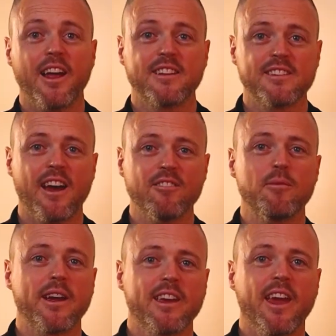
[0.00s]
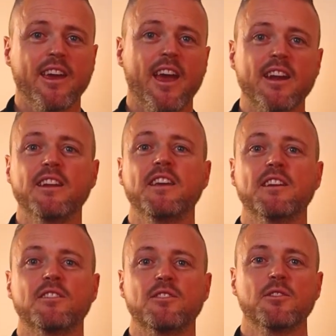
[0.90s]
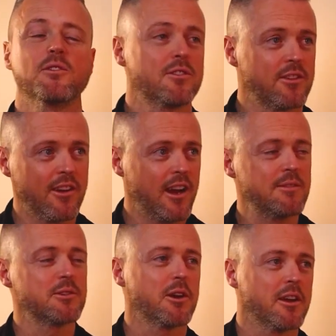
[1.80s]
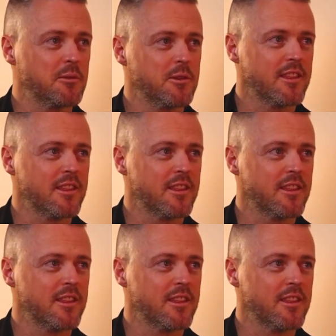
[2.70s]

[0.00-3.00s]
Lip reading: like to have my cake and eat it too. So I'm very